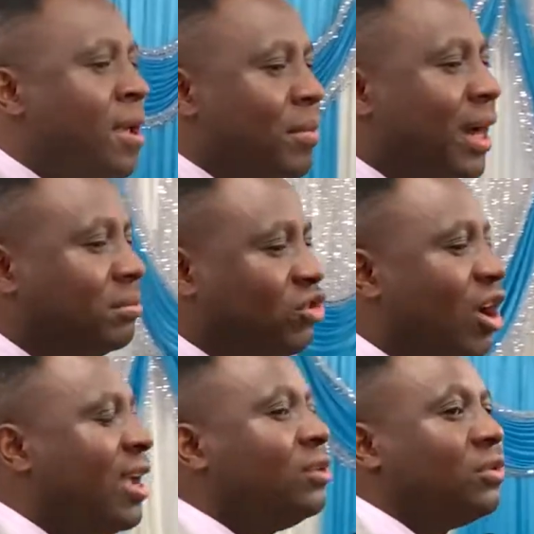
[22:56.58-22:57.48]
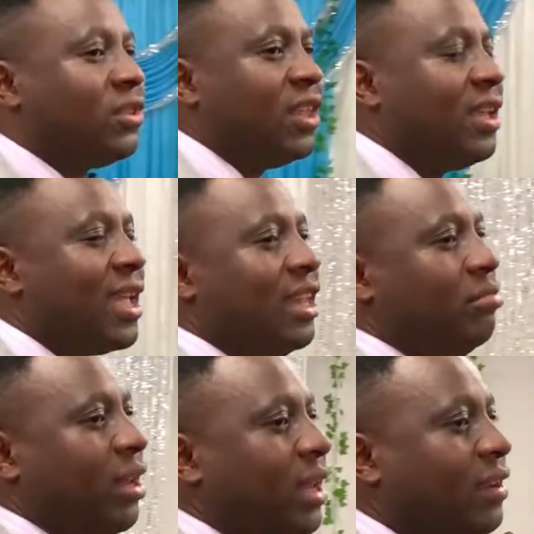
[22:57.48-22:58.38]
But I'm trying to think and
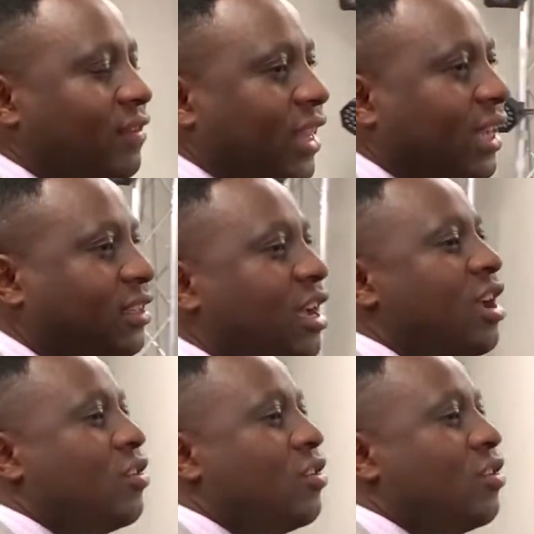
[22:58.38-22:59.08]
believe that